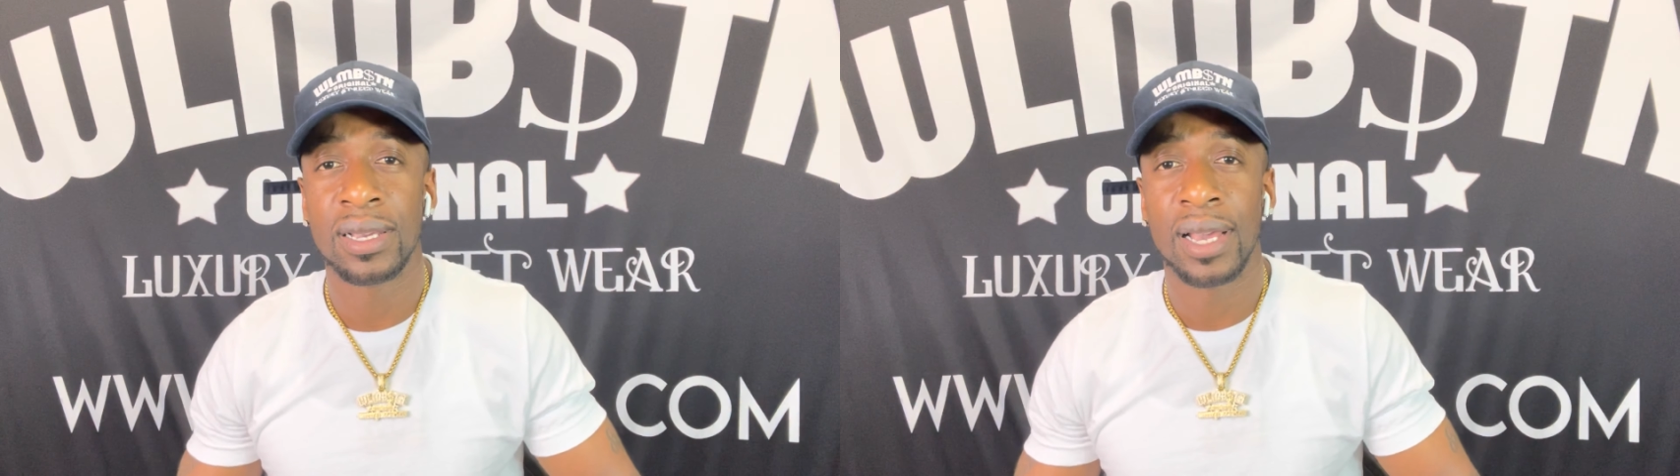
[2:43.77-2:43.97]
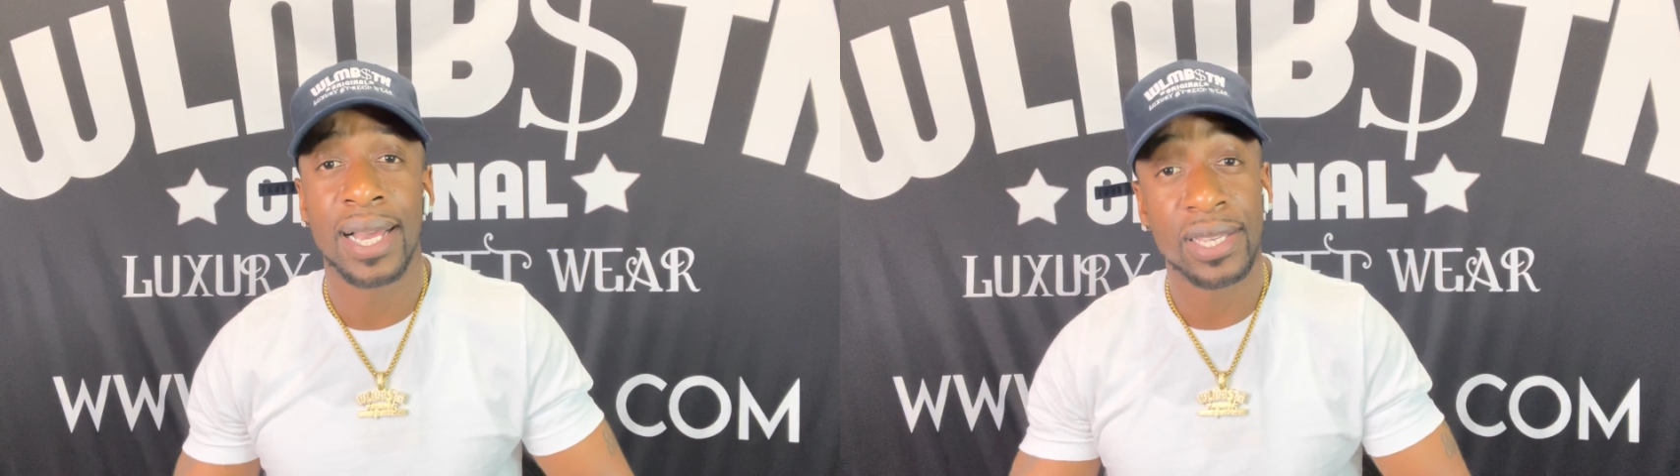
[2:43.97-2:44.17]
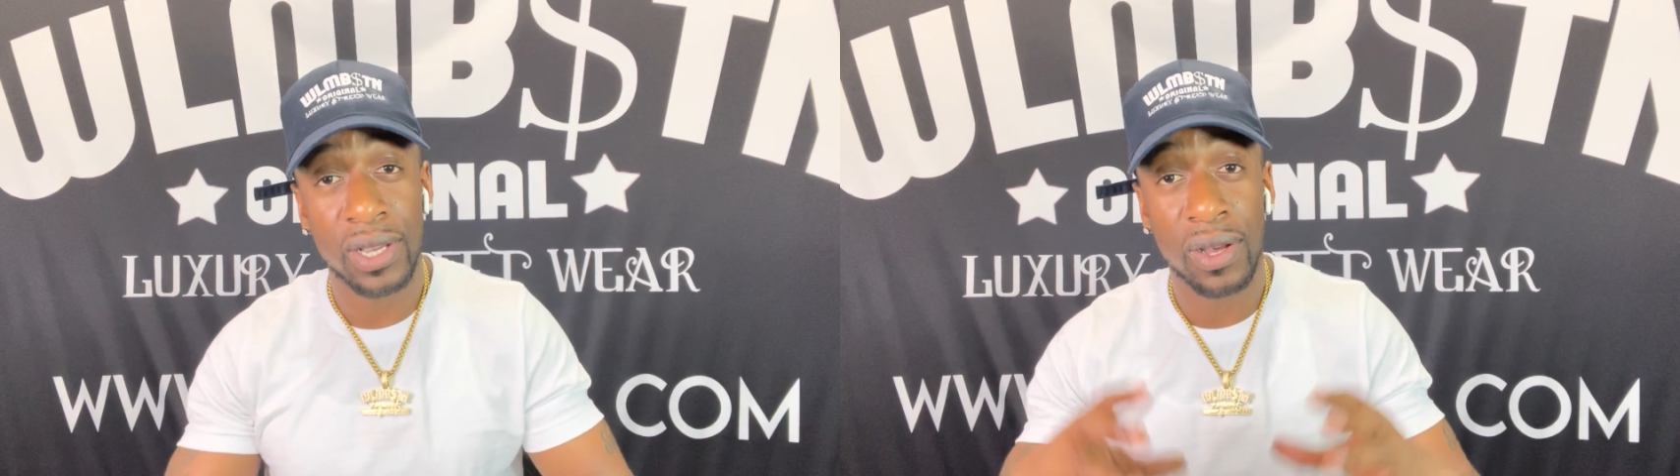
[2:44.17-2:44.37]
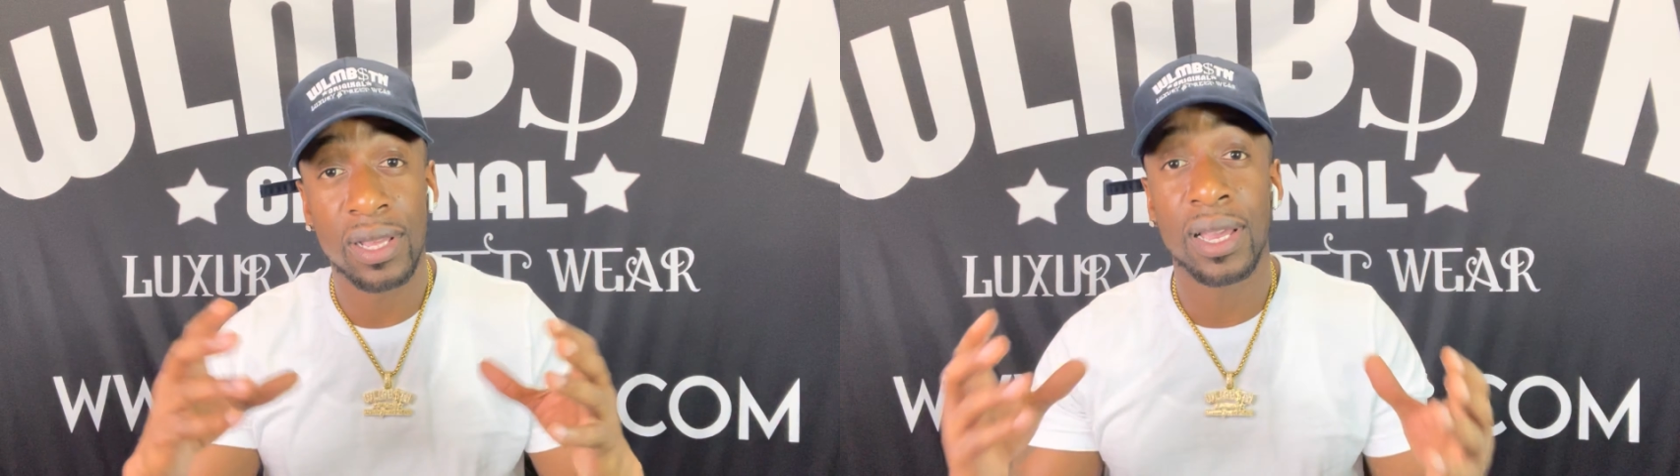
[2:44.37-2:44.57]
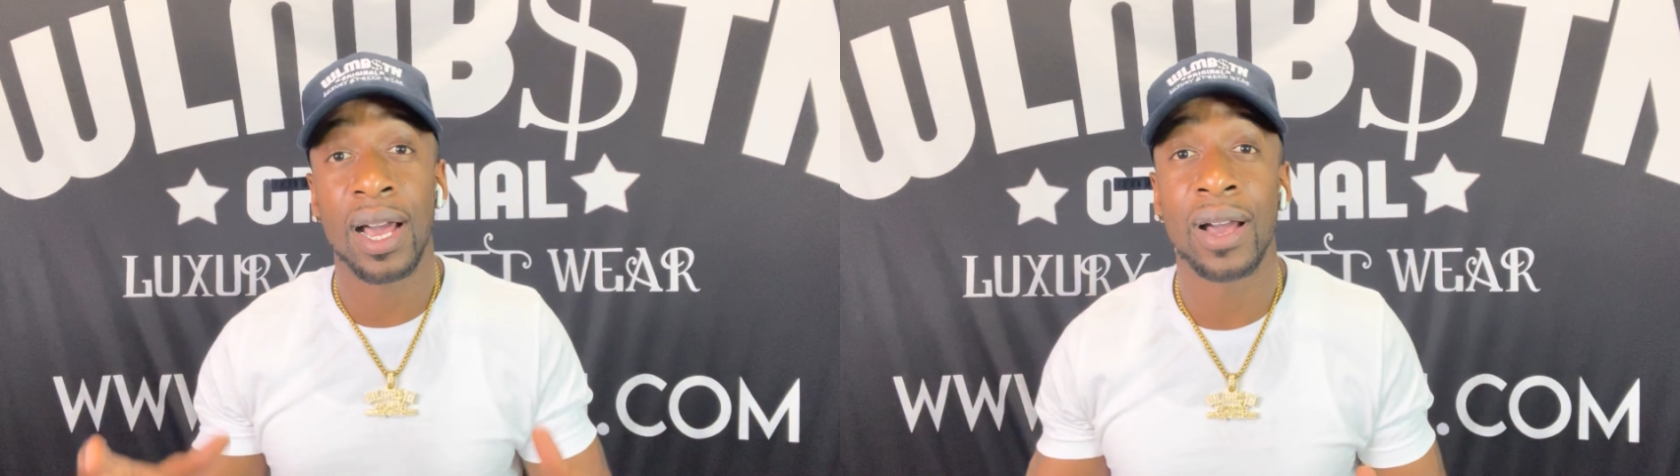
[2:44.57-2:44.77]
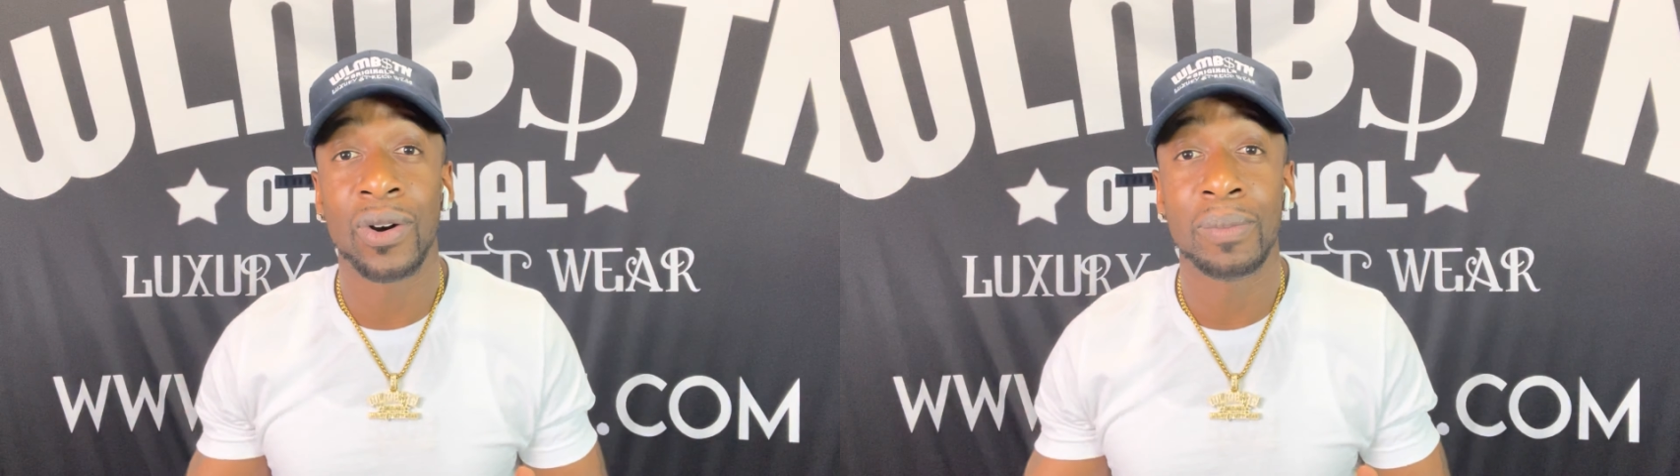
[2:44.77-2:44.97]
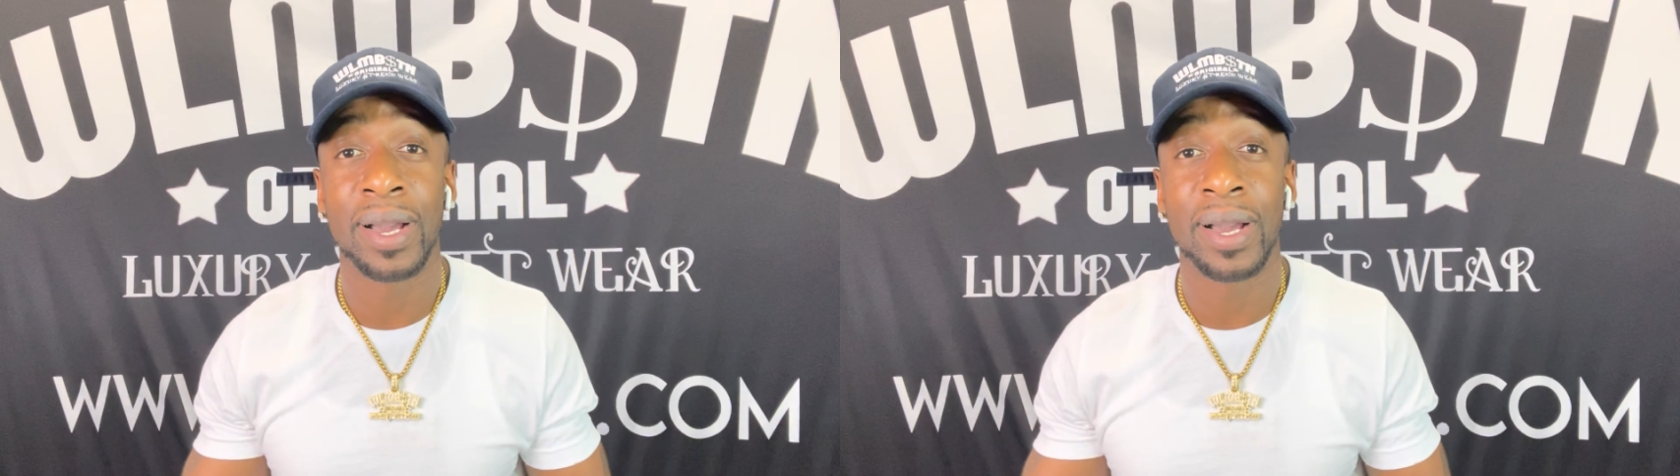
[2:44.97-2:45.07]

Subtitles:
I saw the guy on my